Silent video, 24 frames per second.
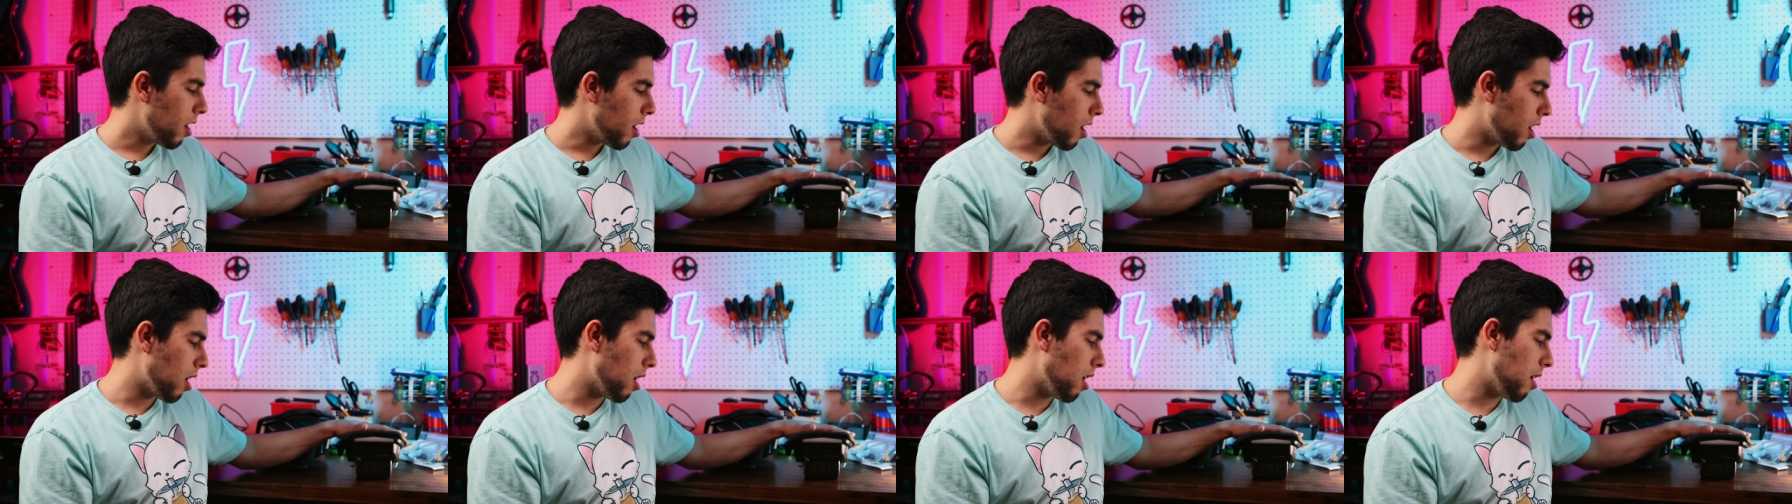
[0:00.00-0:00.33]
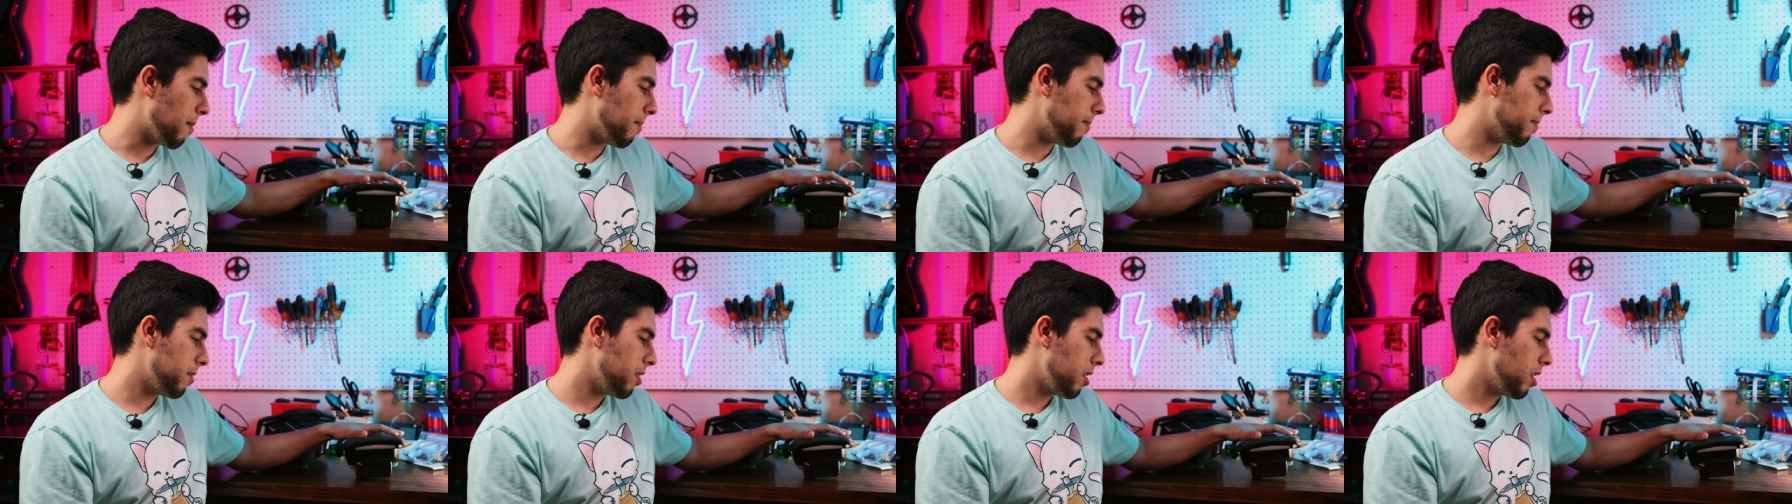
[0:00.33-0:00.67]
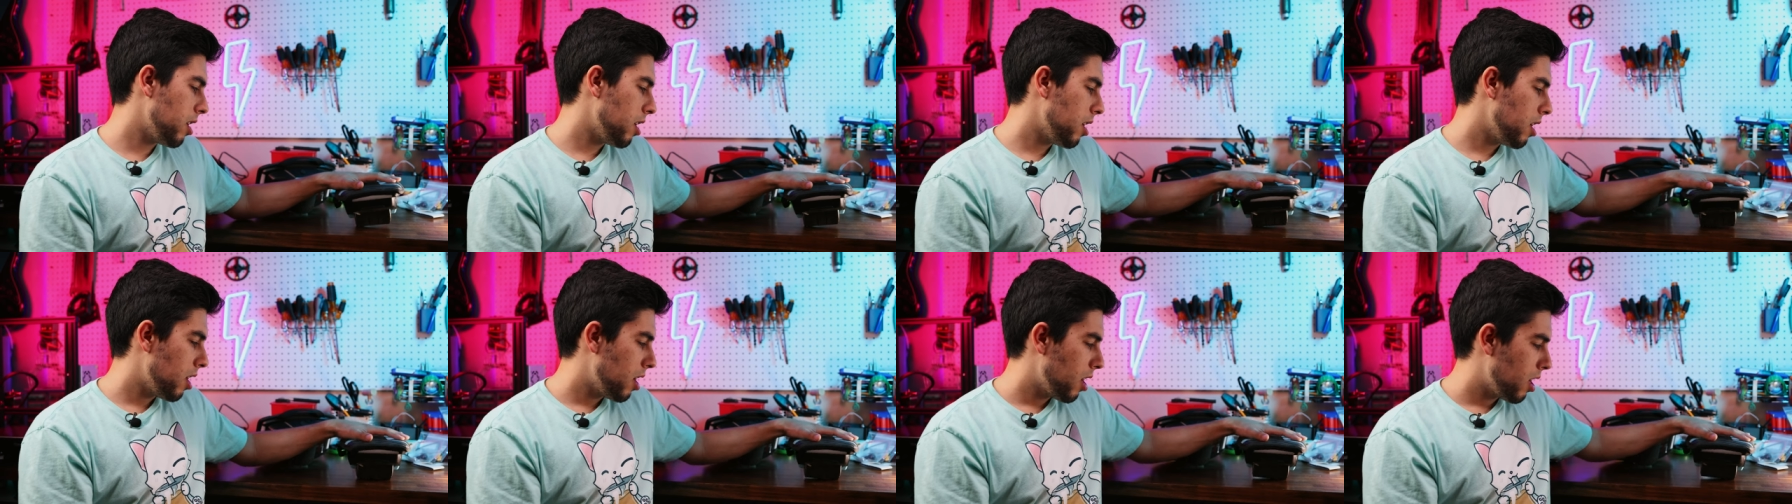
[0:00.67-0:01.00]
Um,
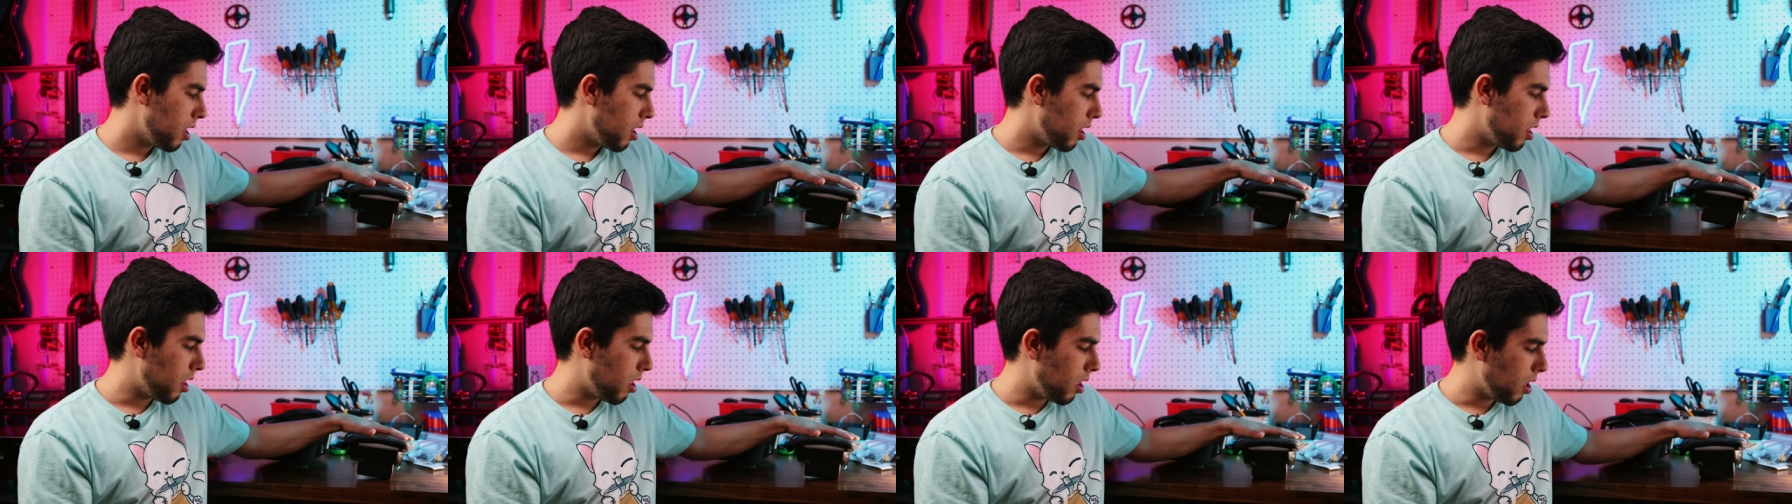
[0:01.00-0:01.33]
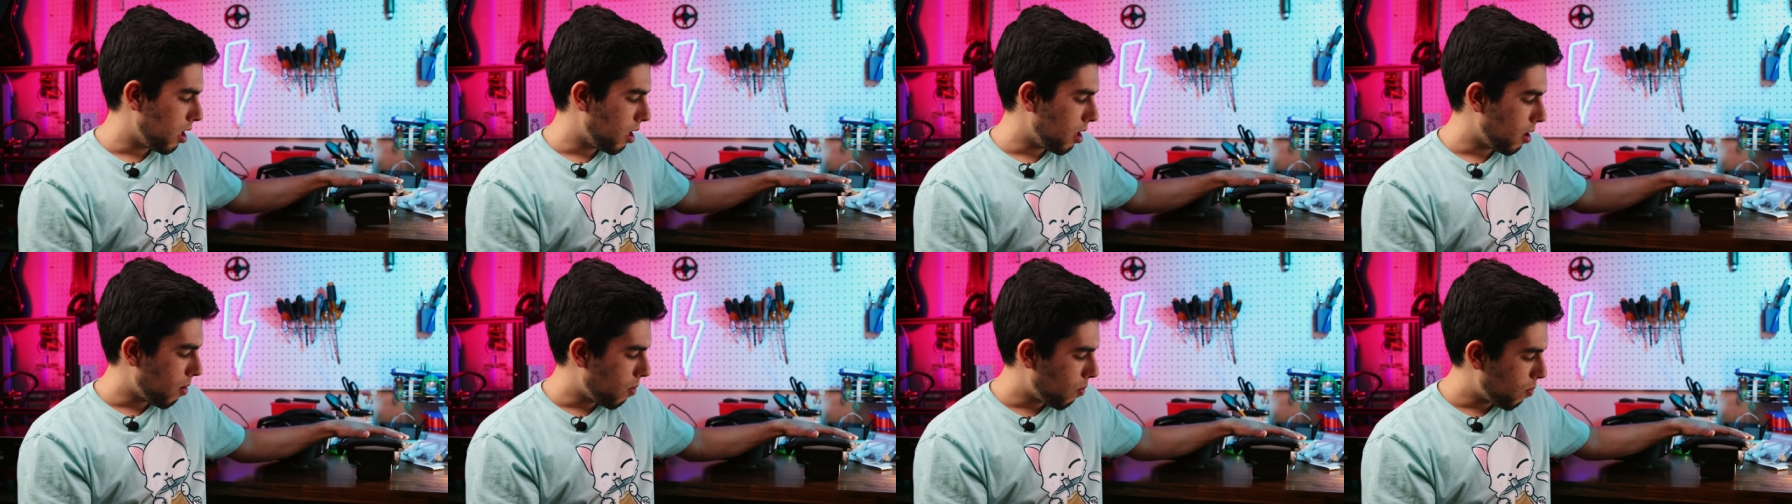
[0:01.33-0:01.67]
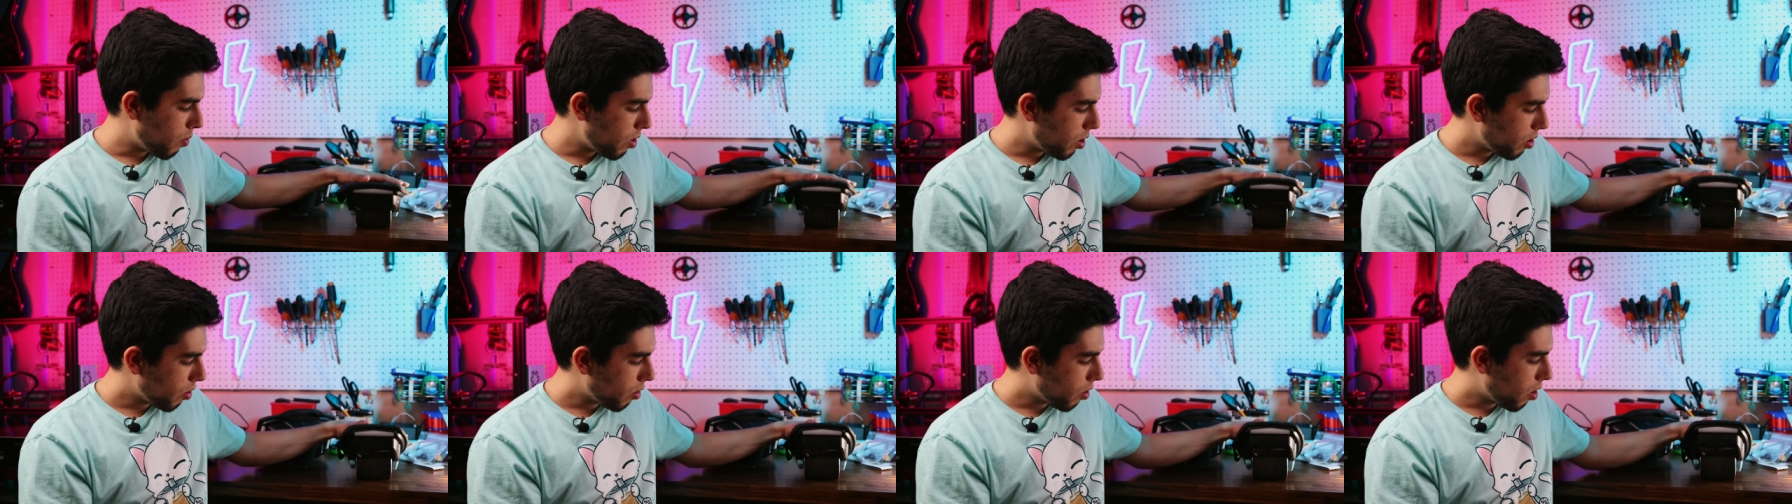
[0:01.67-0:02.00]
the
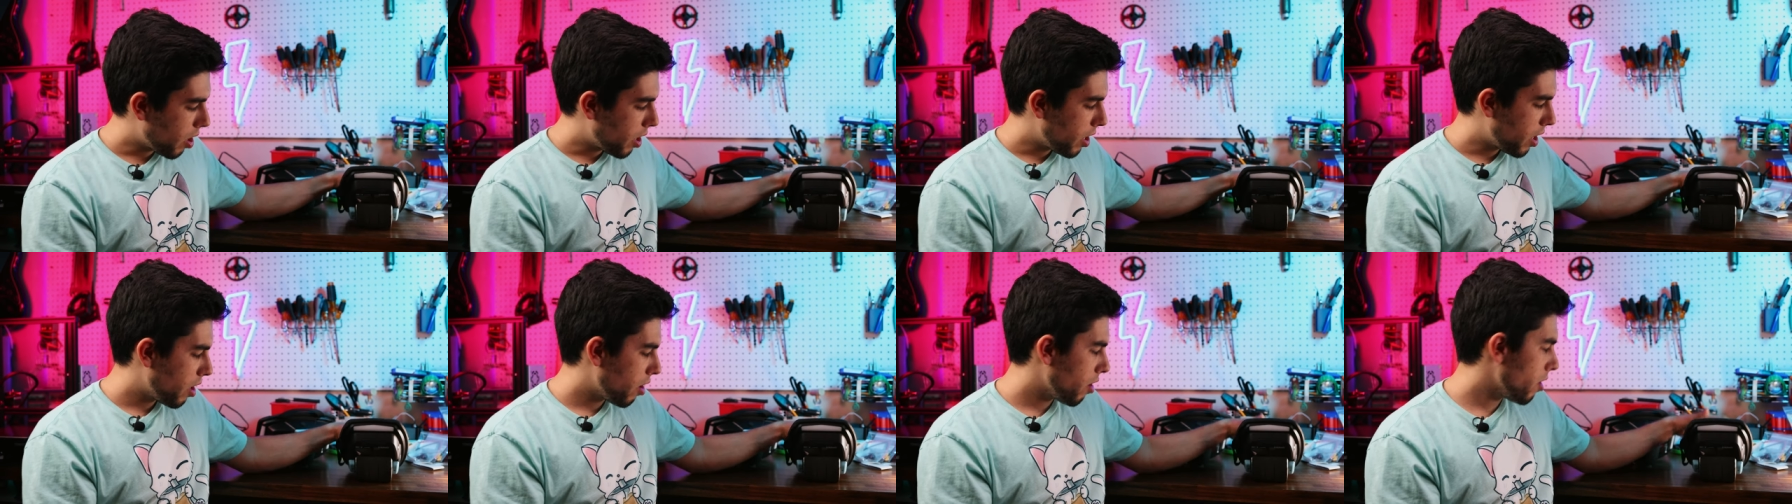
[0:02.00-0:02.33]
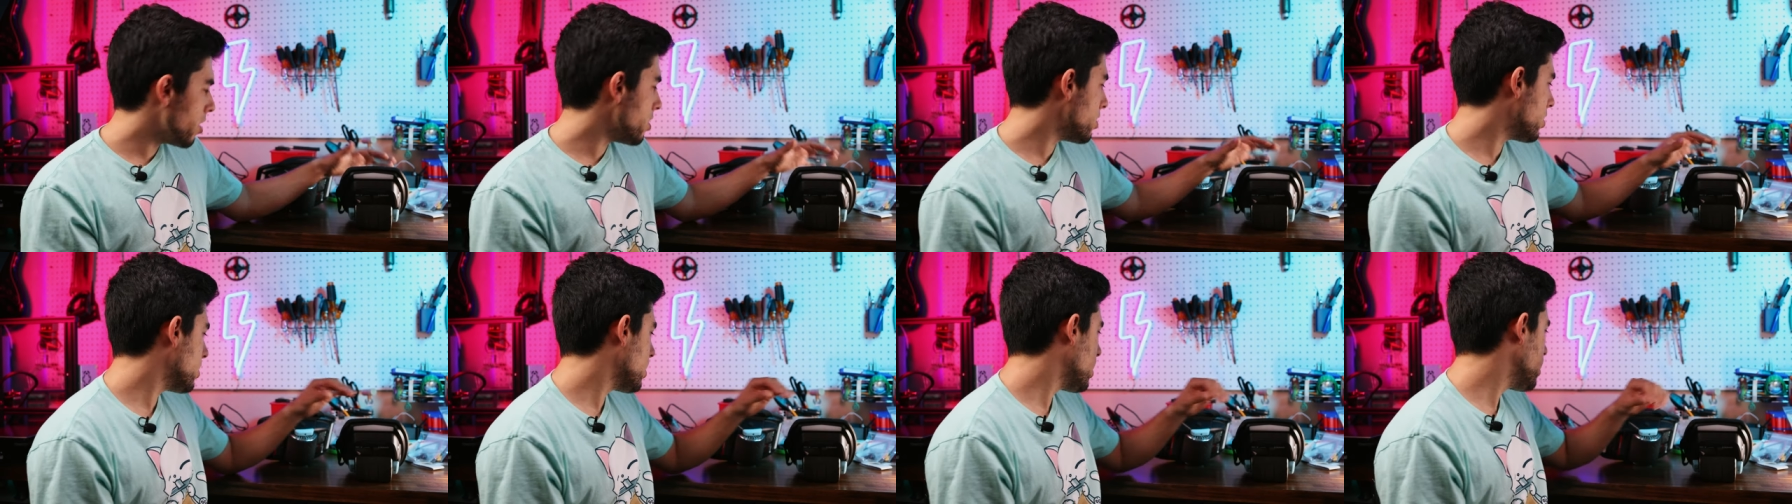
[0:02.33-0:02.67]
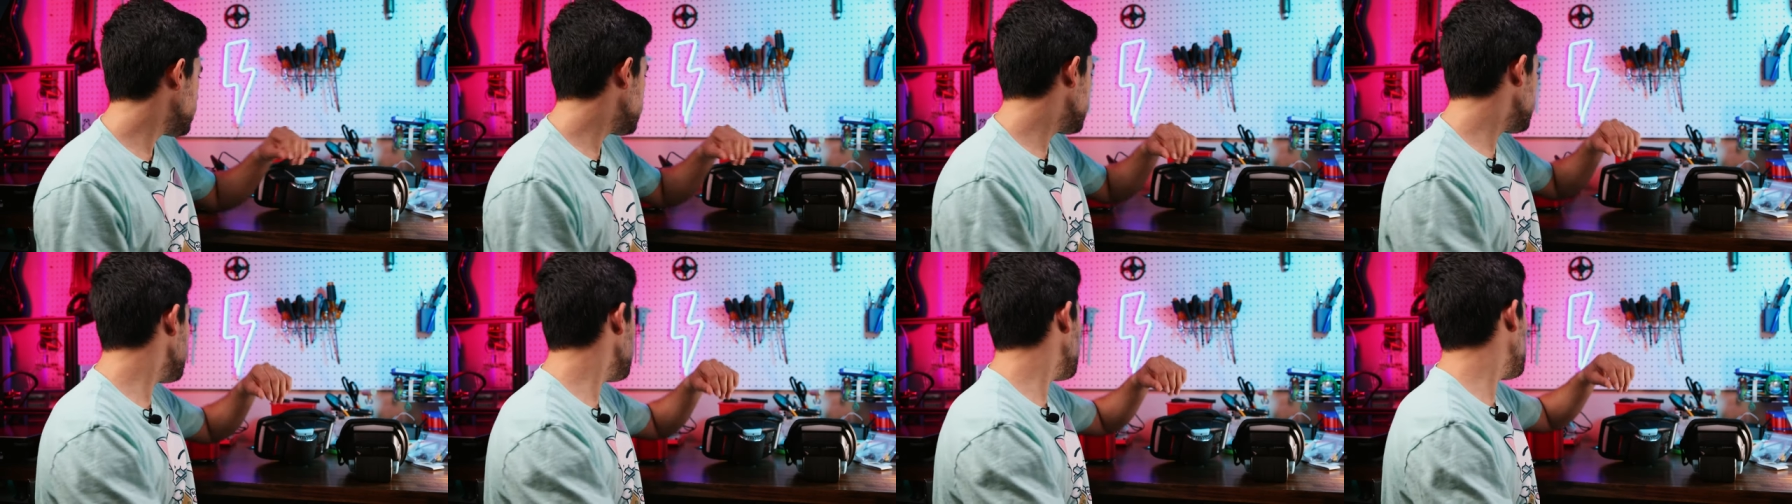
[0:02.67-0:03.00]
wheel on here is
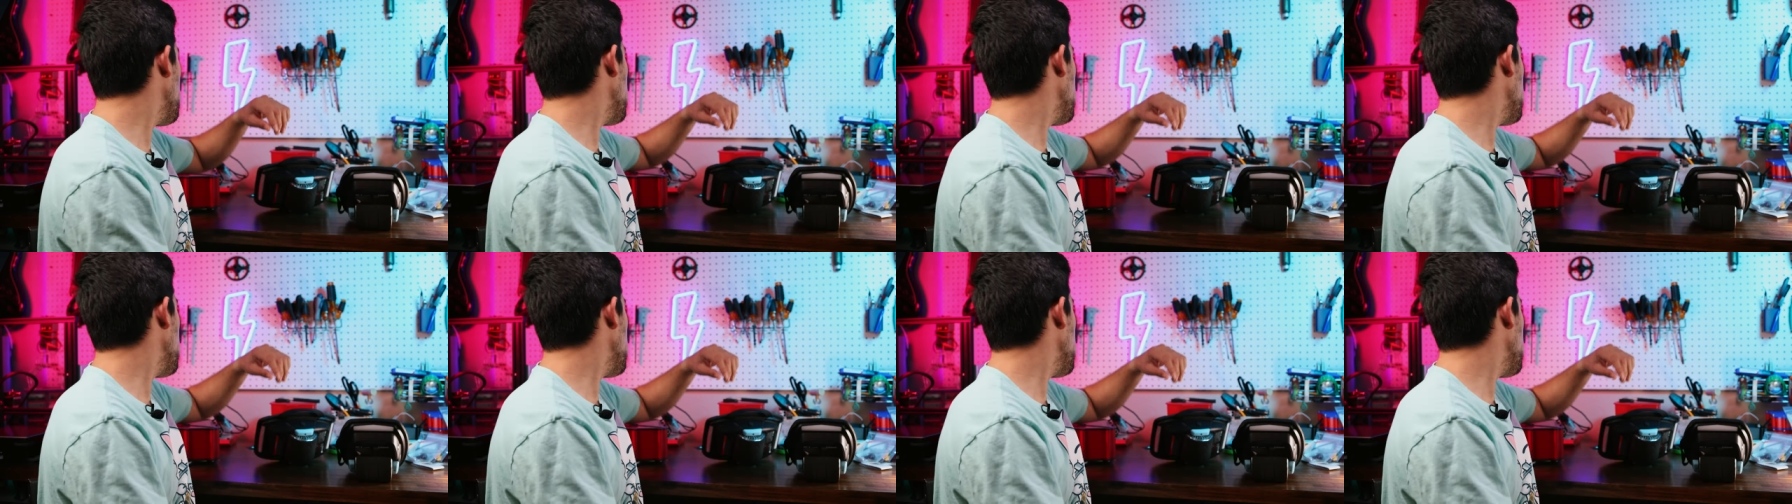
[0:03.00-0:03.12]
nice and